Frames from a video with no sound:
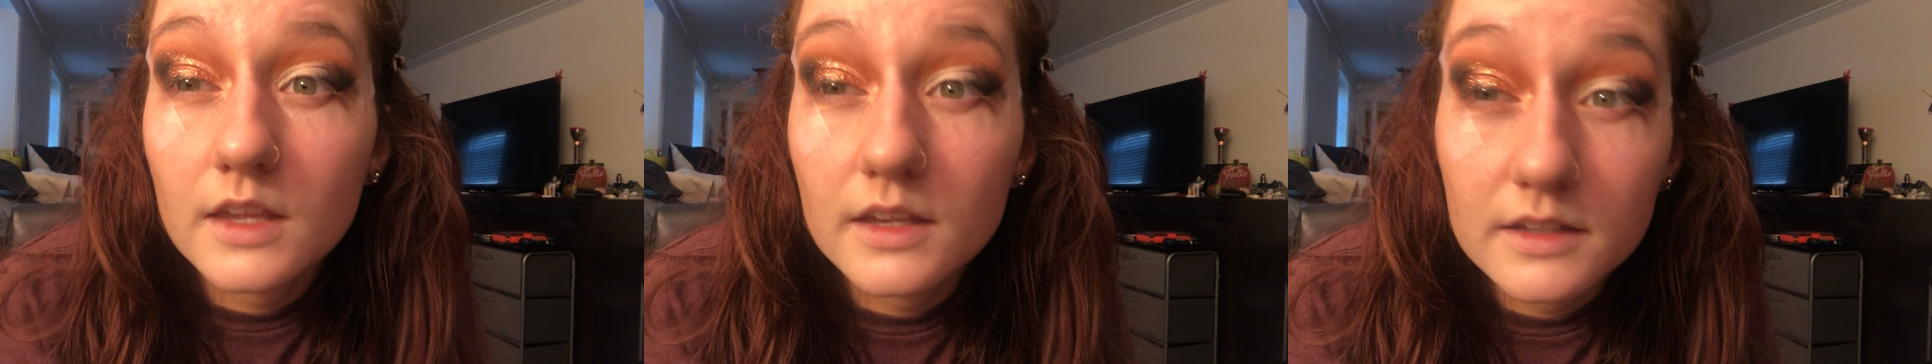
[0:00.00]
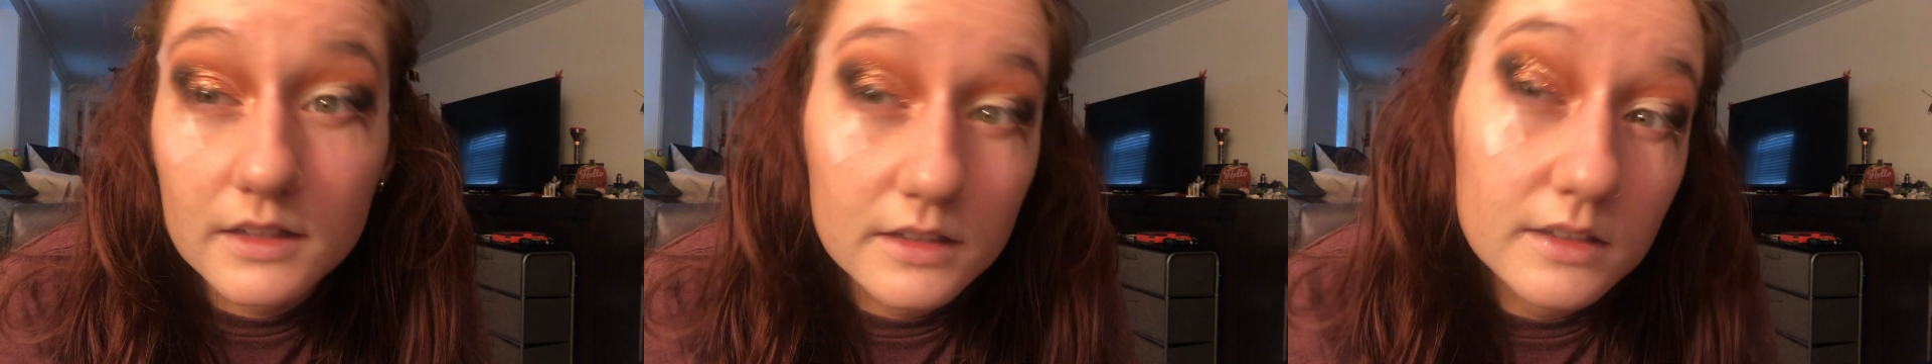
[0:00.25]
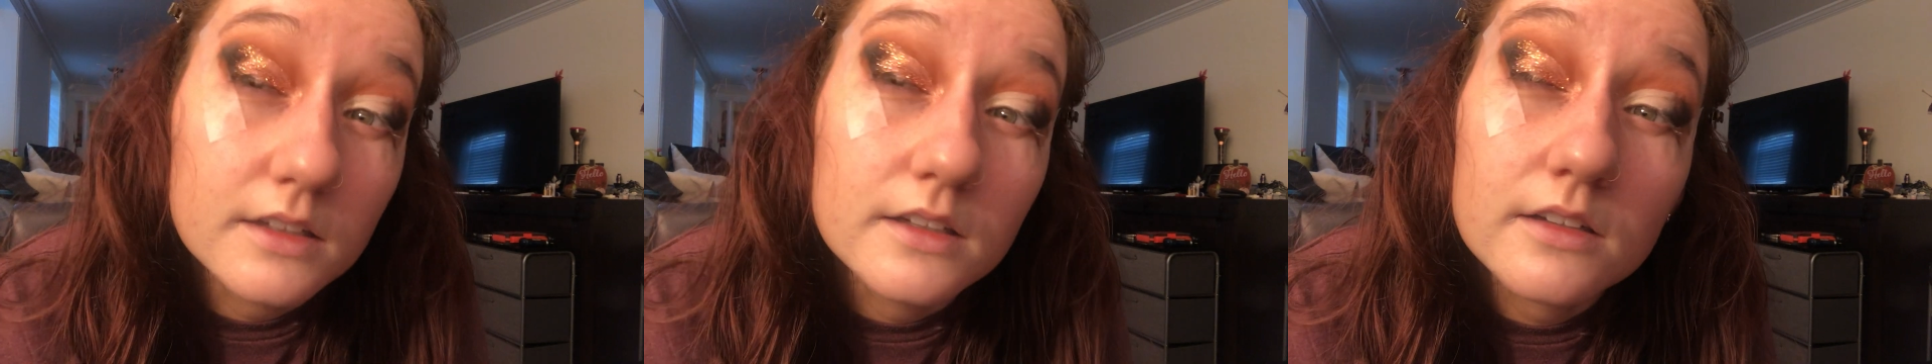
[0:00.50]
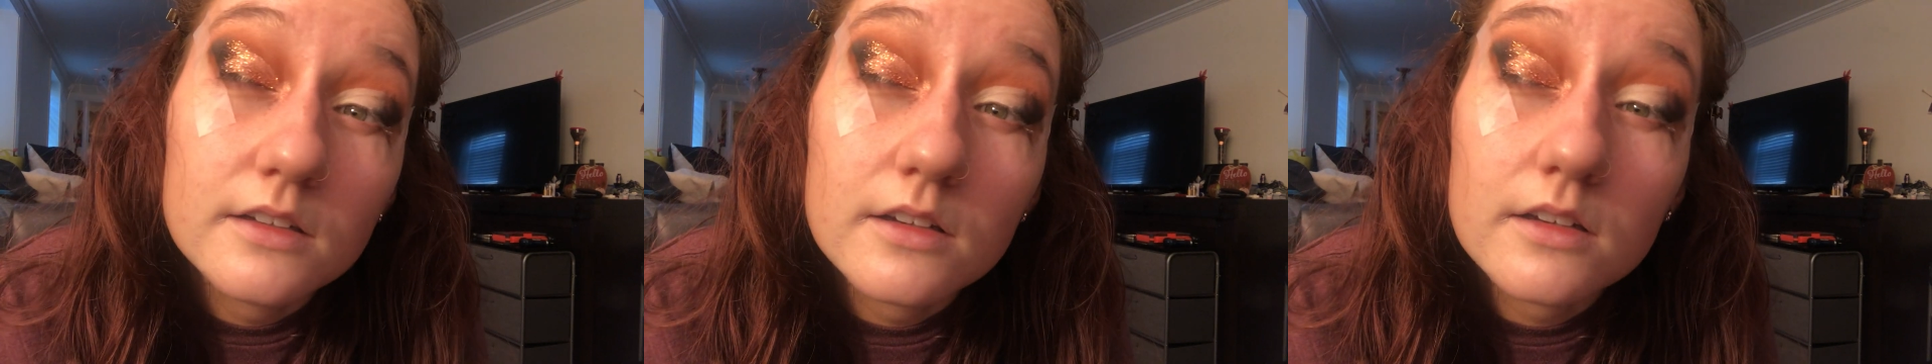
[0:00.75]

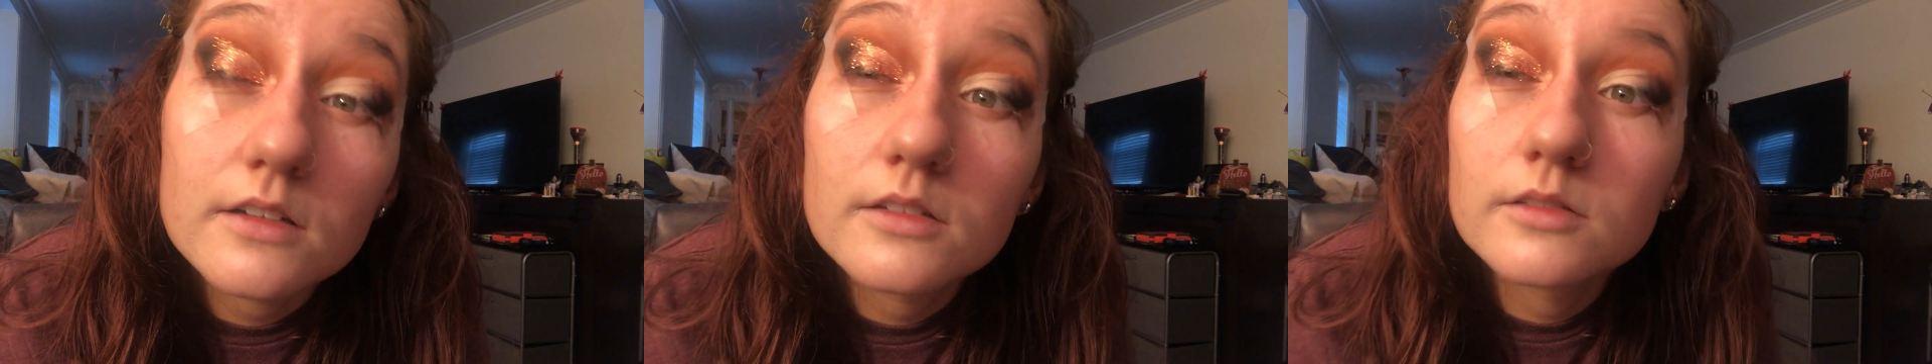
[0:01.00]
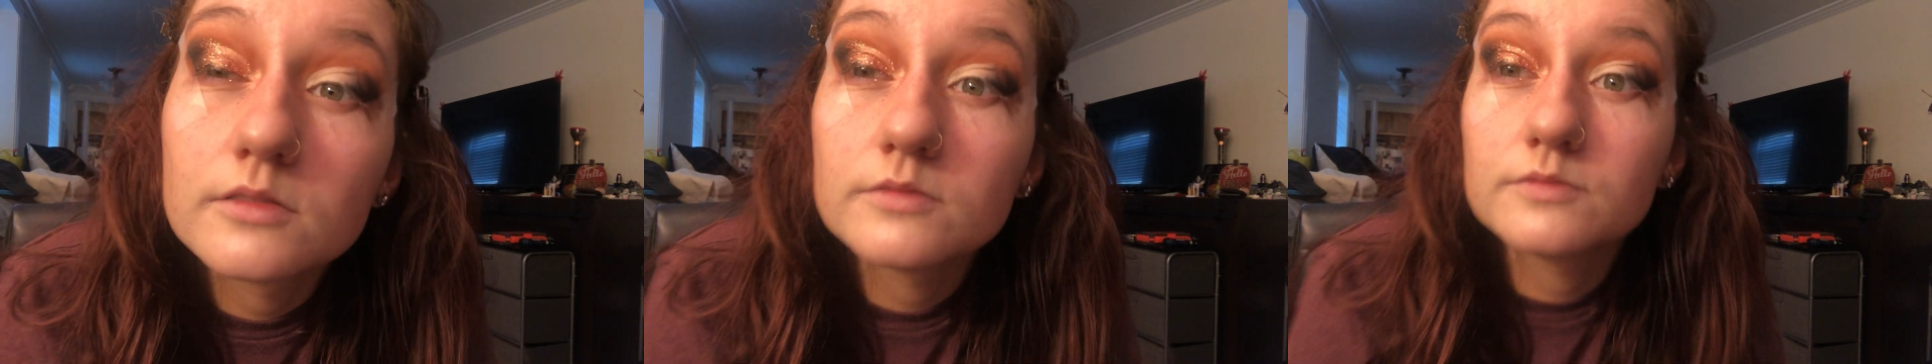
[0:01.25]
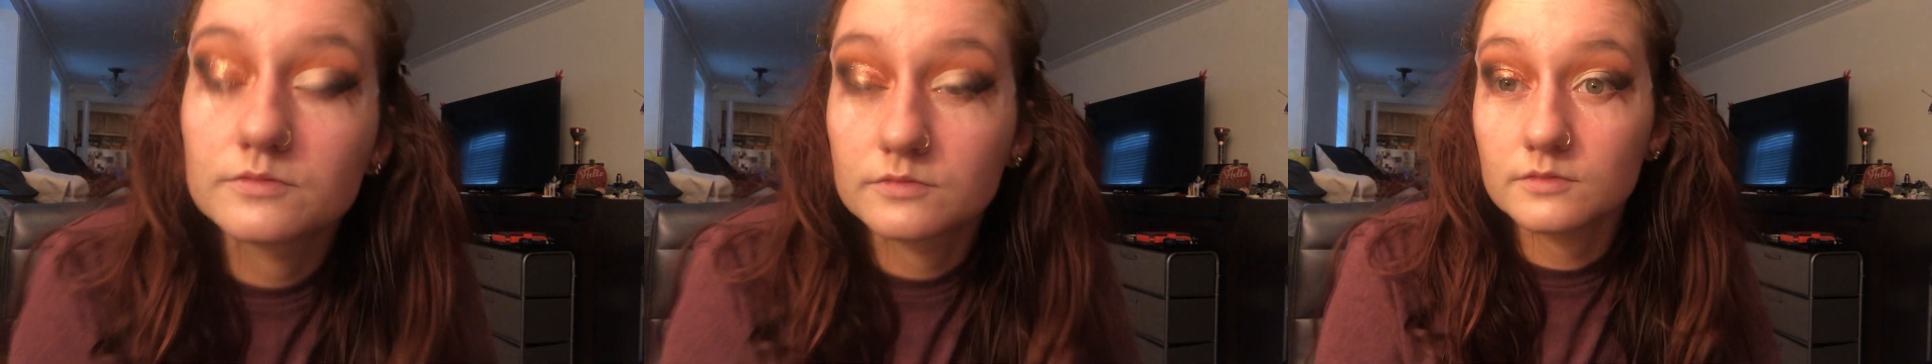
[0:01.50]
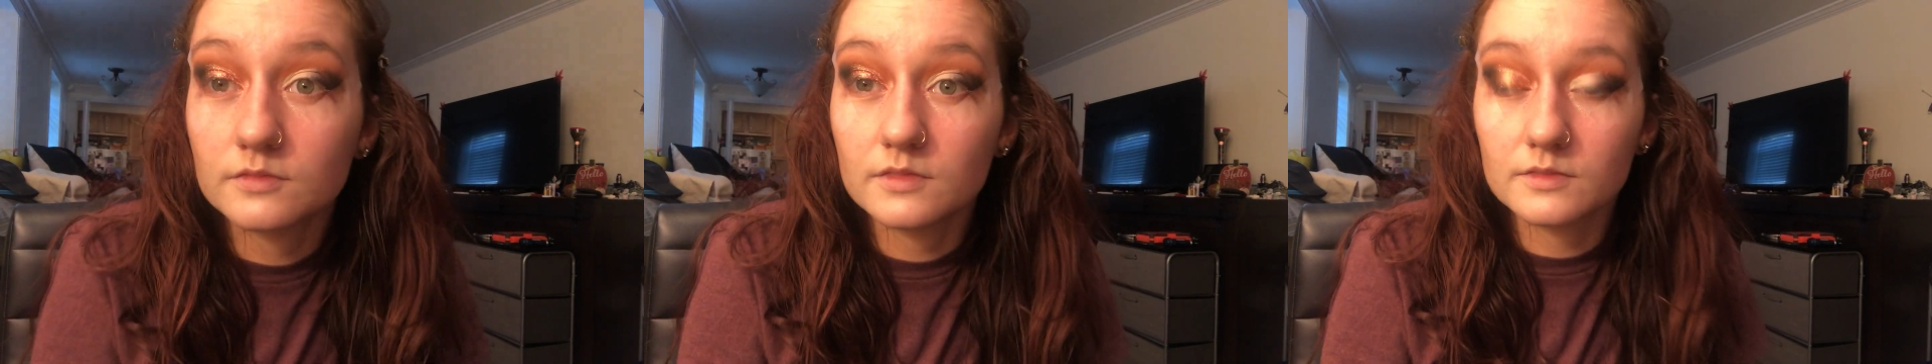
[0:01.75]
And
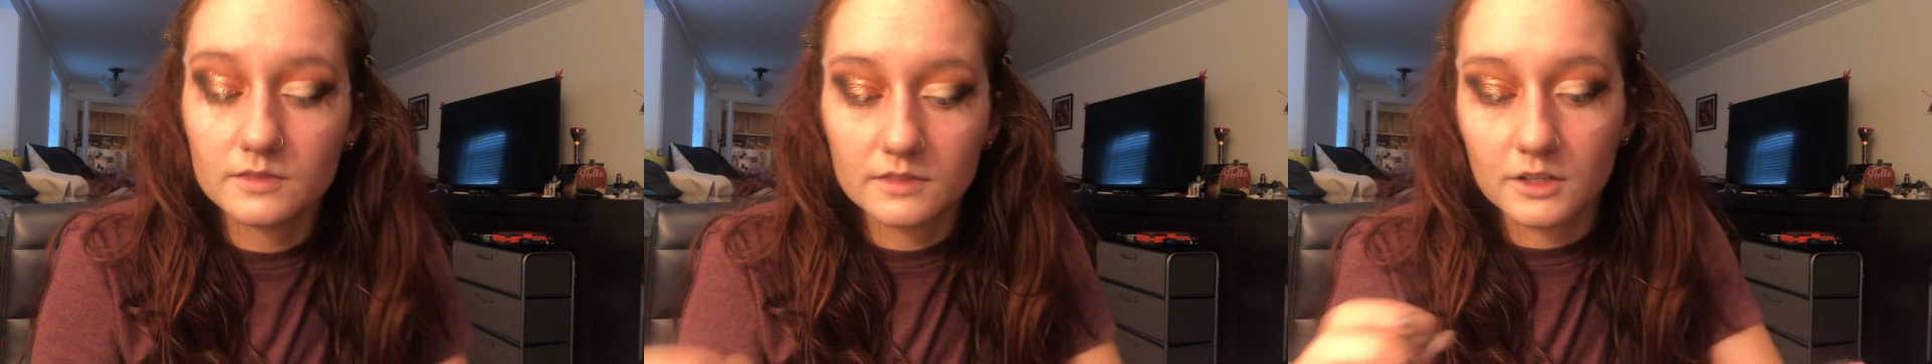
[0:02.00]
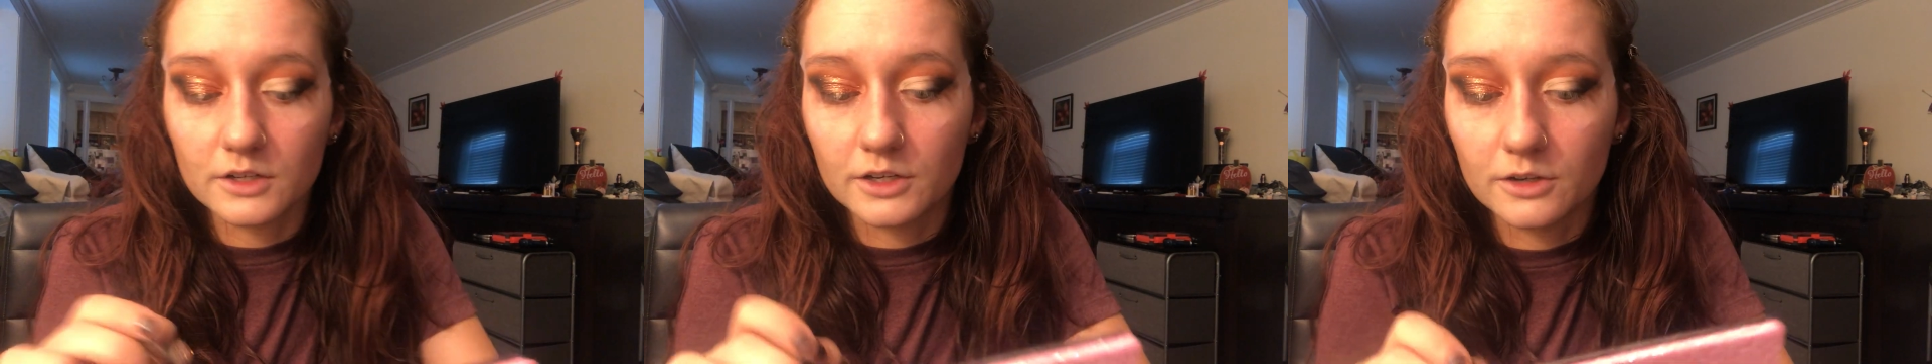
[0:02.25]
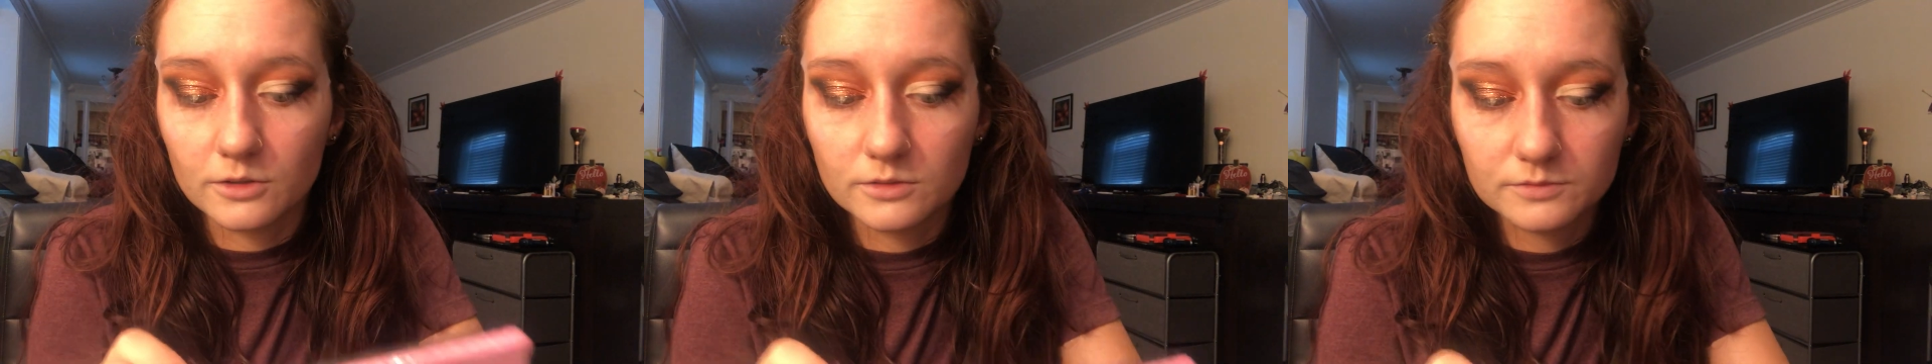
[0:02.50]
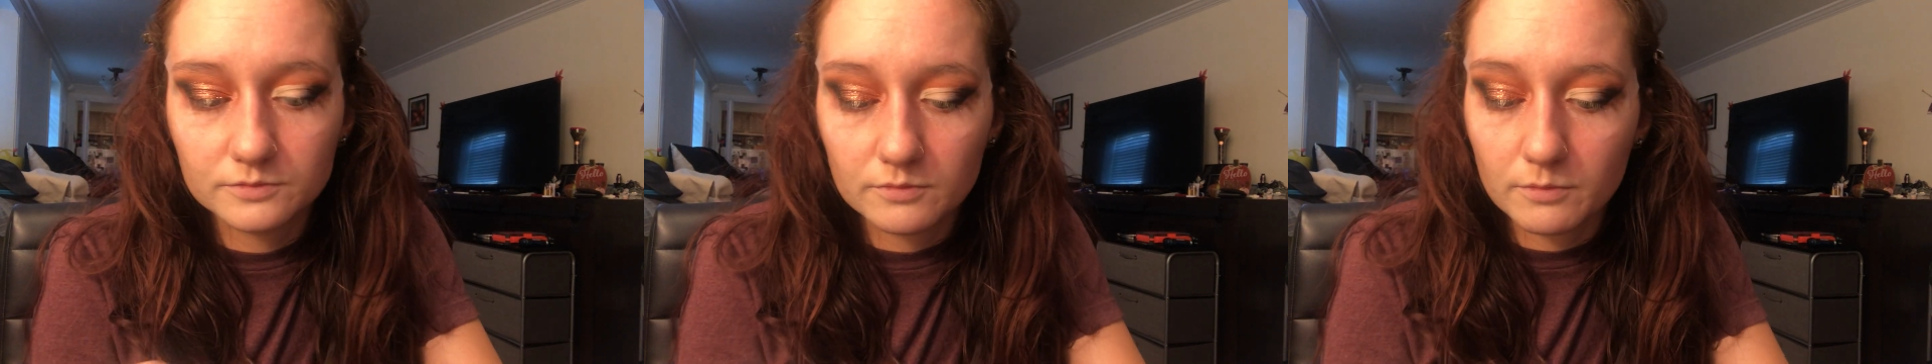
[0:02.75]
there you go.
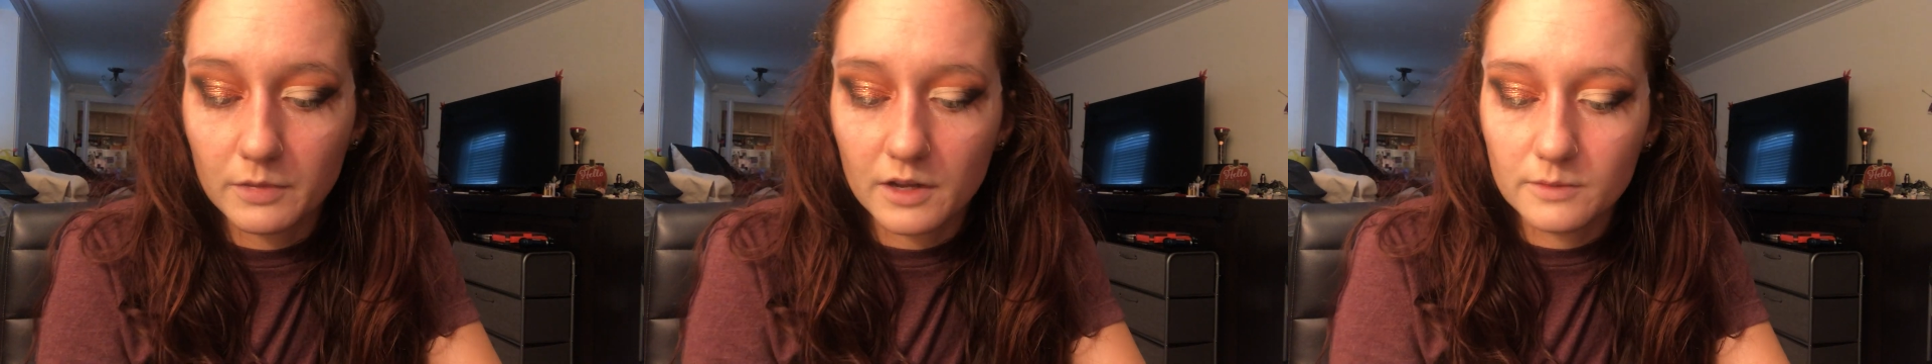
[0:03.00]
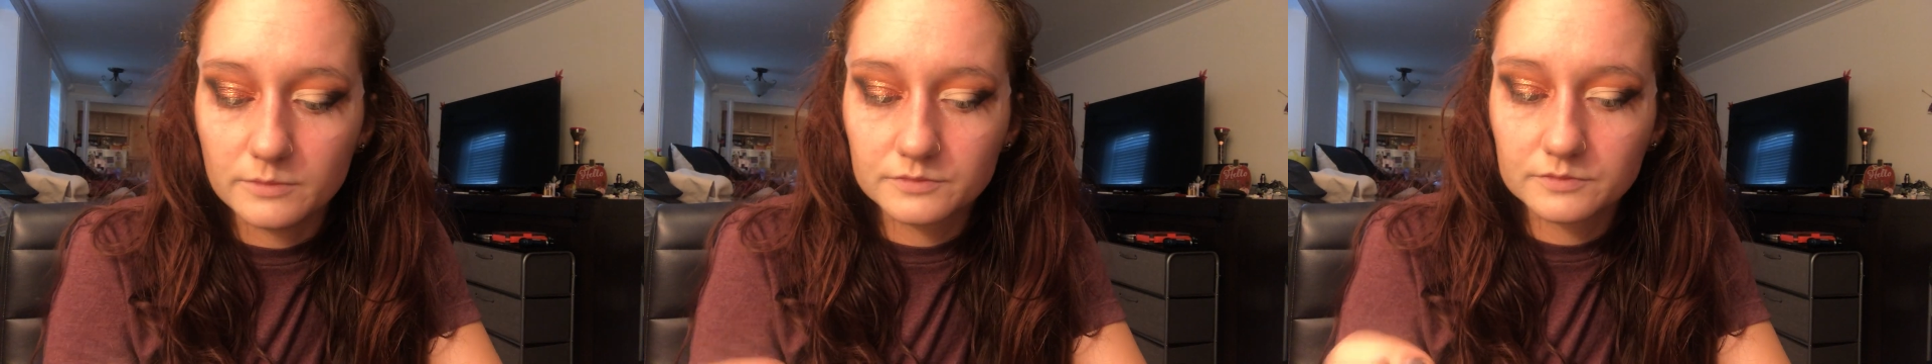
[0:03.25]
Bam.